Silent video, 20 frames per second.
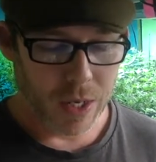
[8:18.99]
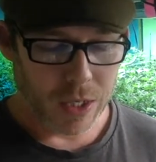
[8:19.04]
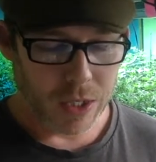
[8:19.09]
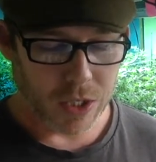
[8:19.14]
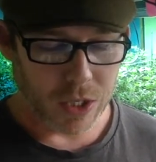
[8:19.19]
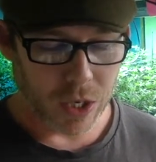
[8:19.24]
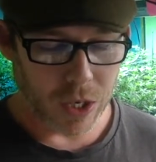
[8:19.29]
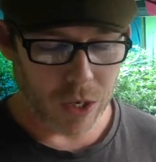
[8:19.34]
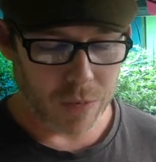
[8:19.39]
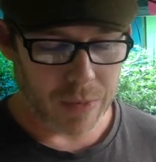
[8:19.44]

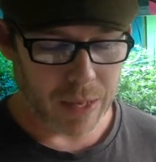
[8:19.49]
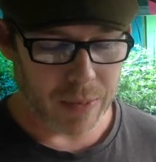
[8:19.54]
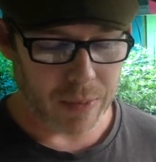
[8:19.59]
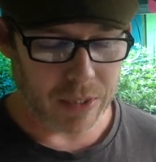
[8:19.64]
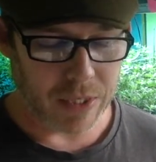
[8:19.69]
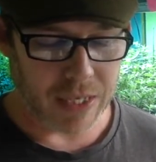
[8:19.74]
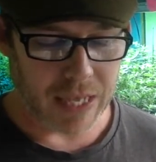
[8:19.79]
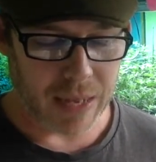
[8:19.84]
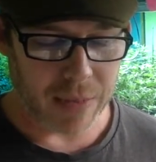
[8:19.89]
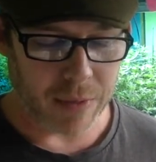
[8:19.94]
So maybe
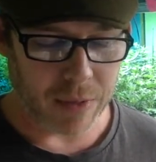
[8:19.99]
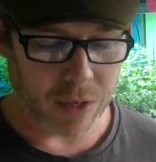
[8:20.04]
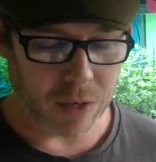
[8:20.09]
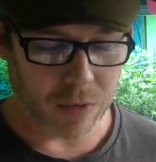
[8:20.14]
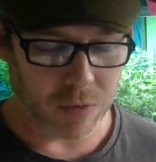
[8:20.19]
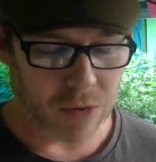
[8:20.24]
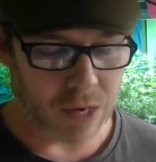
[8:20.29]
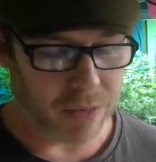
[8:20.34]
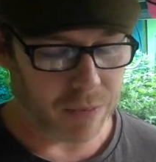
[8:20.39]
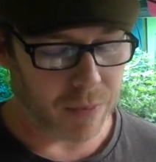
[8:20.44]
Sam can
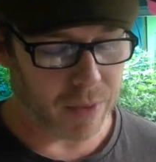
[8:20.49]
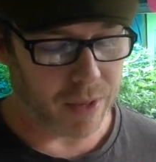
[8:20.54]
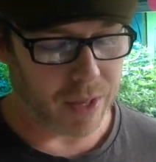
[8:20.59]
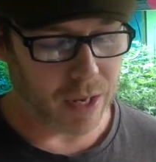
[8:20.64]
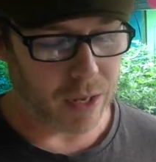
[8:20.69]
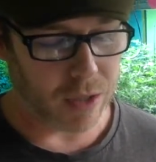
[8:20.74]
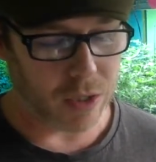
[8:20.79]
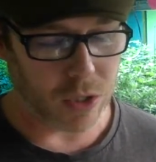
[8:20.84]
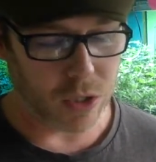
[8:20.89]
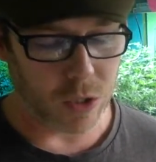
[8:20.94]
correct me
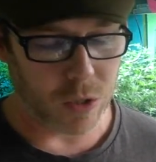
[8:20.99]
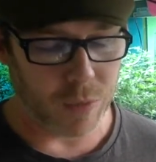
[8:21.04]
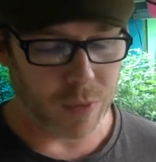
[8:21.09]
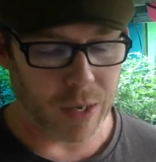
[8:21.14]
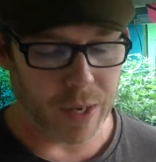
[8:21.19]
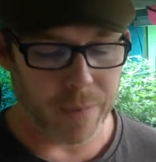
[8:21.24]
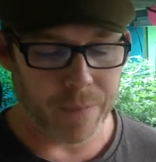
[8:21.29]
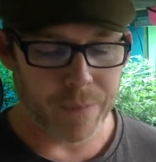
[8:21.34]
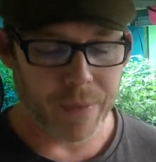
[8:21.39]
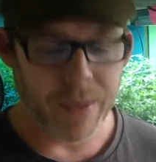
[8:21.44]
there too,
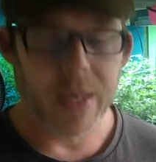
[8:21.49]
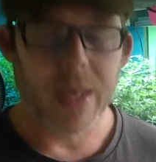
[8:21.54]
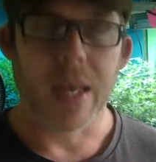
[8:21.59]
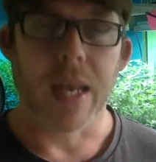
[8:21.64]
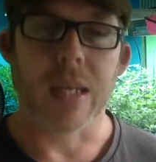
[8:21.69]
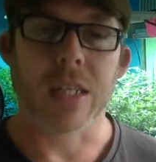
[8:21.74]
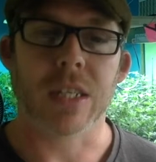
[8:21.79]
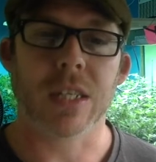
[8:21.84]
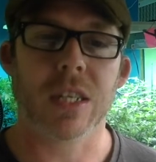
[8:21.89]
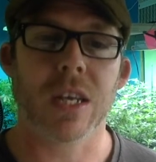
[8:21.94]
but
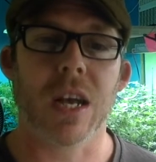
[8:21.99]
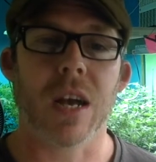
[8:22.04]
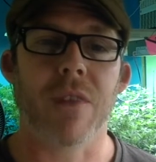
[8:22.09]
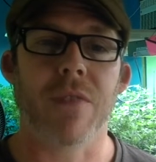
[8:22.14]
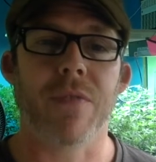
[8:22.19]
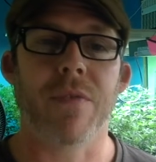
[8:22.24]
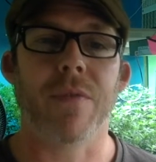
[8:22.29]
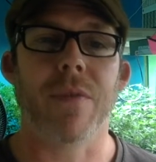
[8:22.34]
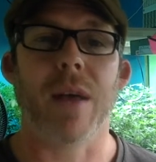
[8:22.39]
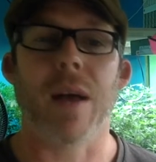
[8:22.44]
it's
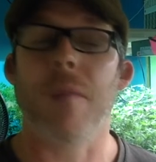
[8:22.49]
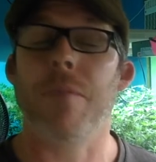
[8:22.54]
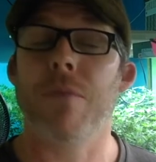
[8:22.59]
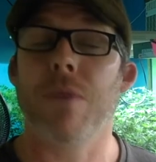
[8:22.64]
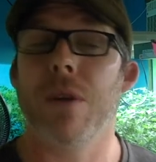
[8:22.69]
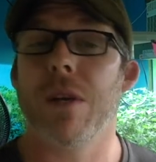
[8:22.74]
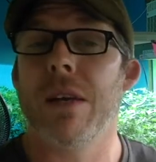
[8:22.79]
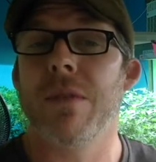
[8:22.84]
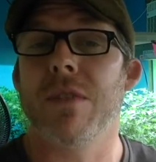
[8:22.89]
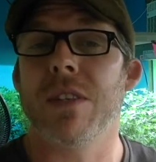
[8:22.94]
tough. I'm
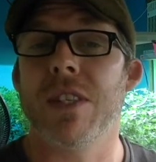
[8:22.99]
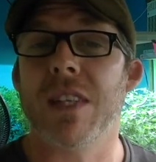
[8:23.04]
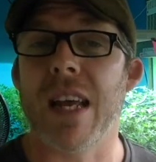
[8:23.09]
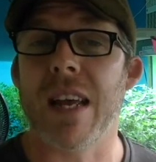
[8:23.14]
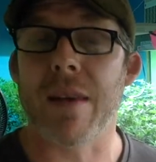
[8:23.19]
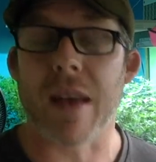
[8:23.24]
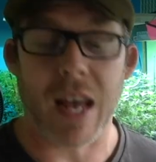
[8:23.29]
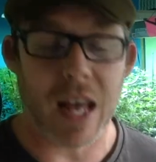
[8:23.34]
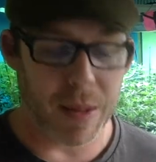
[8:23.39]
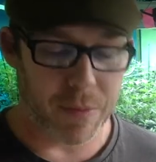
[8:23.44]
probably even
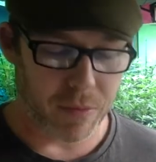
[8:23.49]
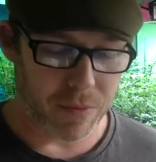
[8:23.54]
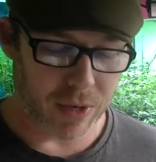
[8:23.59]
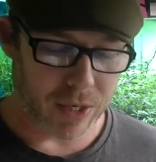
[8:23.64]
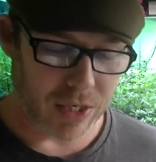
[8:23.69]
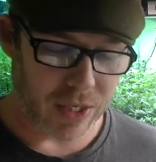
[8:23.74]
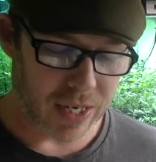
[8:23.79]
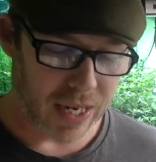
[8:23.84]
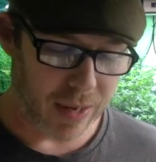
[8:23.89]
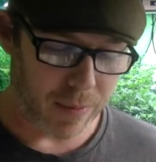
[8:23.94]
saying
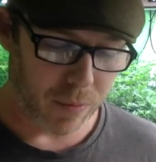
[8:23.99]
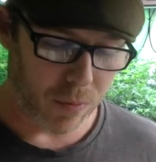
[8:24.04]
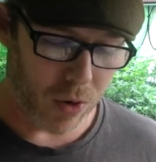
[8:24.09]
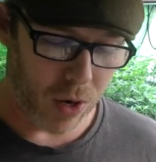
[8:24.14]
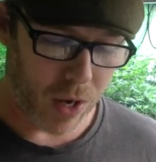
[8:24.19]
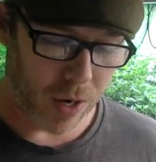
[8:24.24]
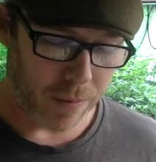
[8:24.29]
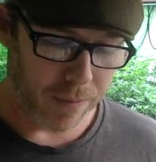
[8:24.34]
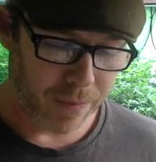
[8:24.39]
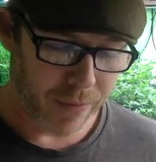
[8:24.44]
Alberic's name
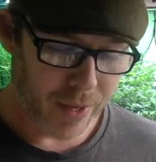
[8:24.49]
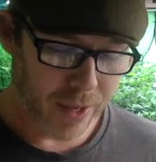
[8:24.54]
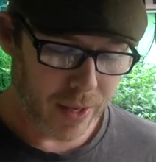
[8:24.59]
wrong.